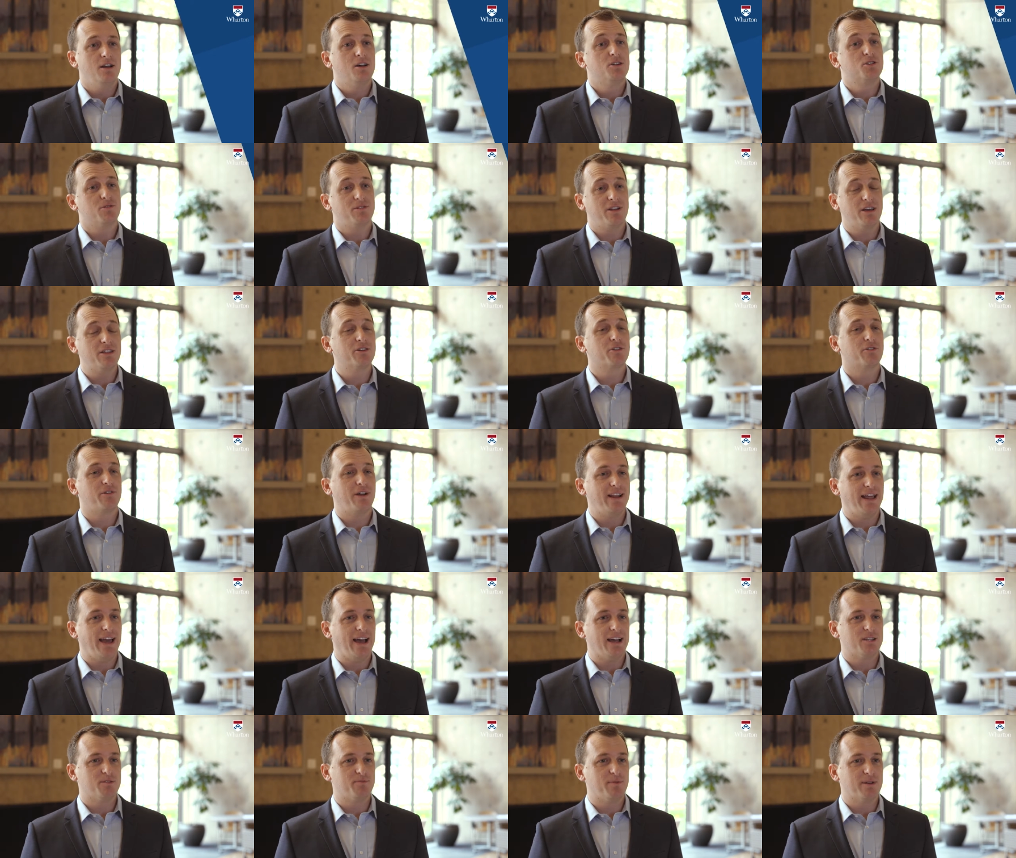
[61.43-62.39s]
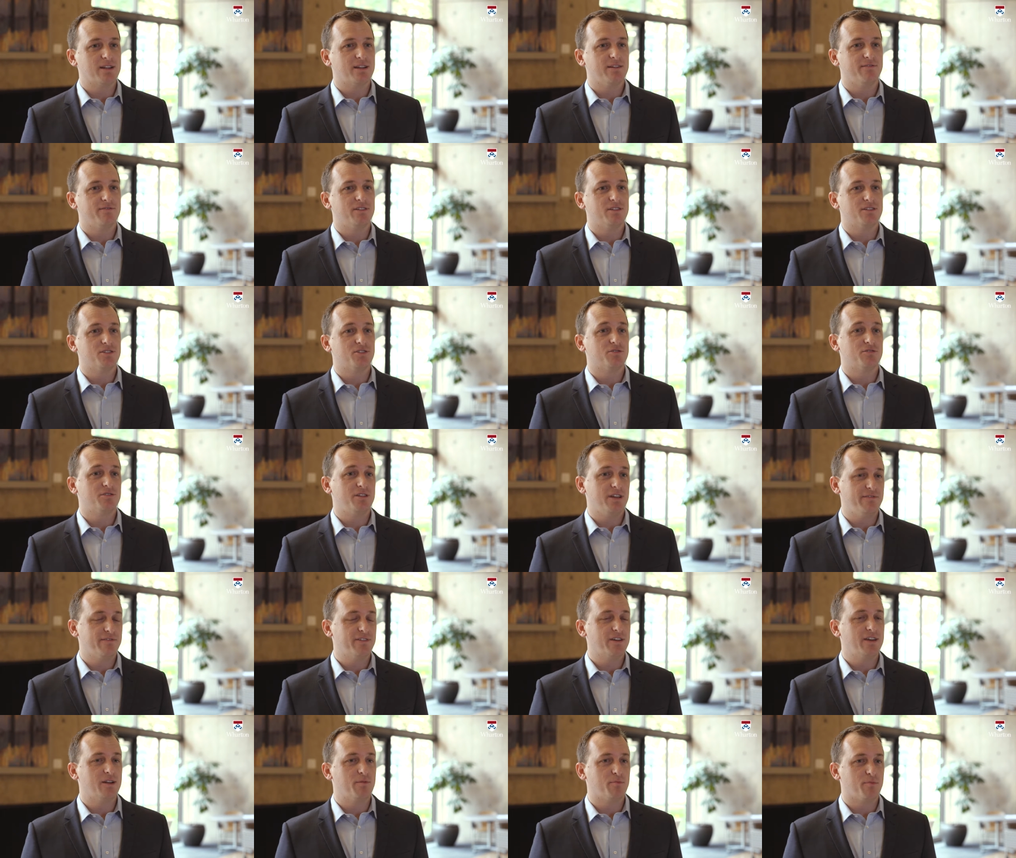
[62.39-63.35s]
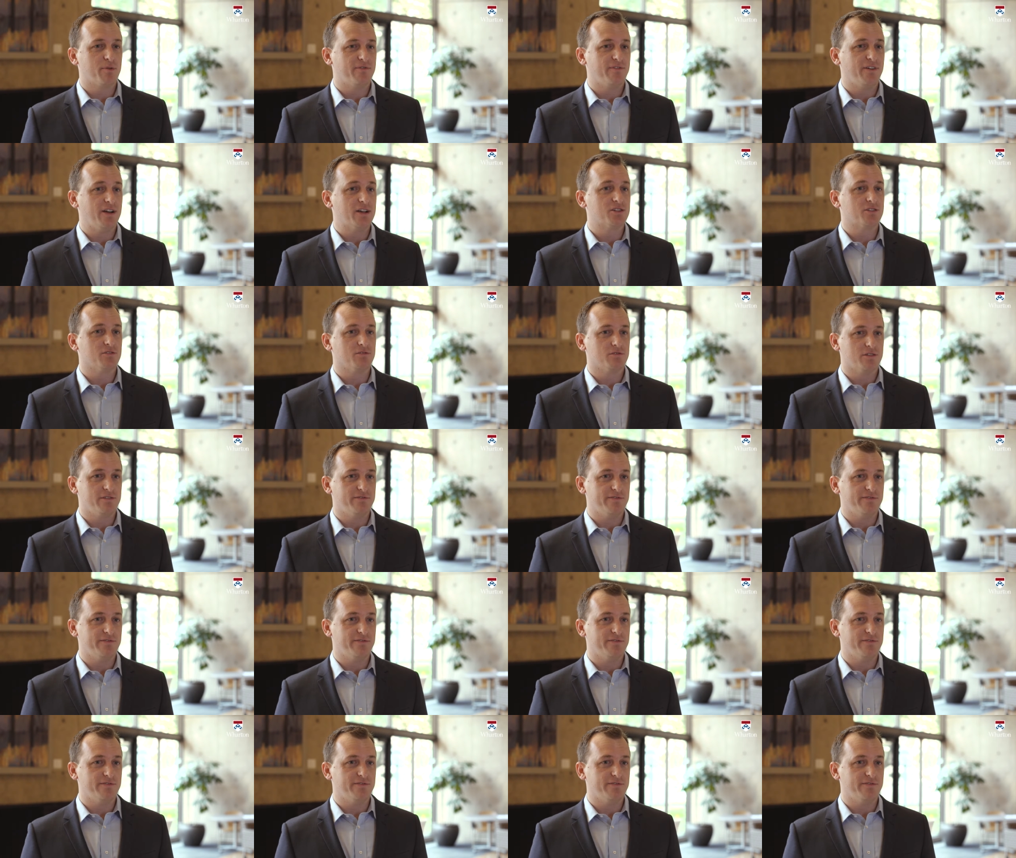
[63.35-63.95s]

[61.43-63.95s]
So another great aspect of the Certificate of Professional